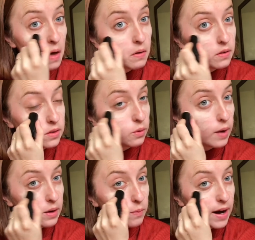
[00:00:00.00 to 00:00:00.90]
Wet
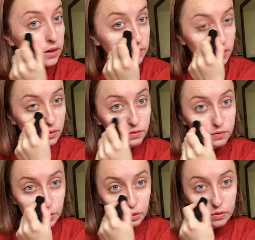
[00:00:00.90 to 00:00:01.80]
n Wild
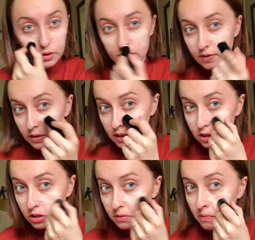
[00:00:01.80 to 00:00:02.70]
Photo Focus
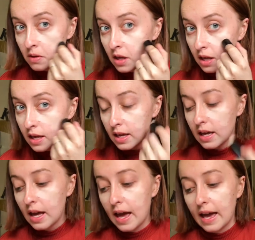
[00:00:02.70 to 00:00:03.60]
foundation,
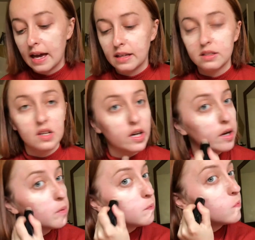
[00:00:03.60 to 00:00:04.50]
and
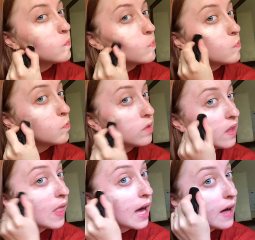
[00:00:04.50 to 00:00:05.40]
then
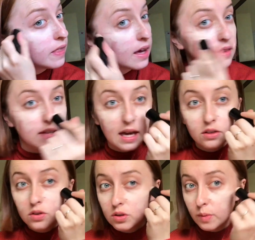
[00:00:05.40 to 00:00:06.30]
they had that
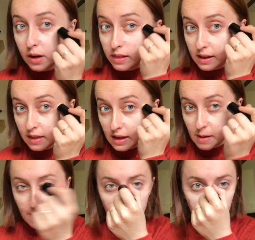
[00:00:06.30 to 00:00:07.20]
scandal where they came
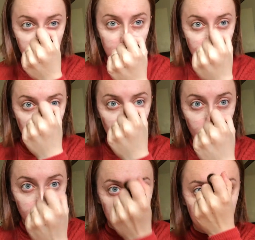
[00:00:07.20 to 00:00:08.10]
out with that they weren't
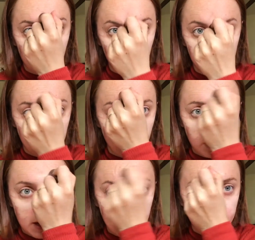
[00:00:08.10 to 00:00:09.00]
really cruelty
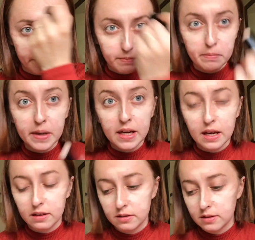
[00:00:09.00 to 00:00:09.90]
free
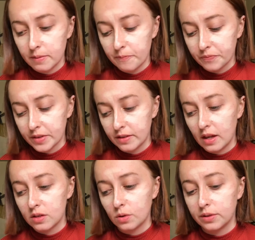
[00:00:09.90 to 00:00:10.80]
because they
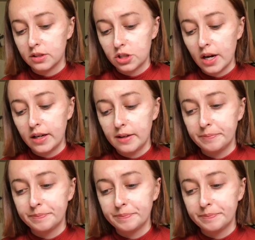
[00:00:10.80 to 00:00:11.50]
sold in China.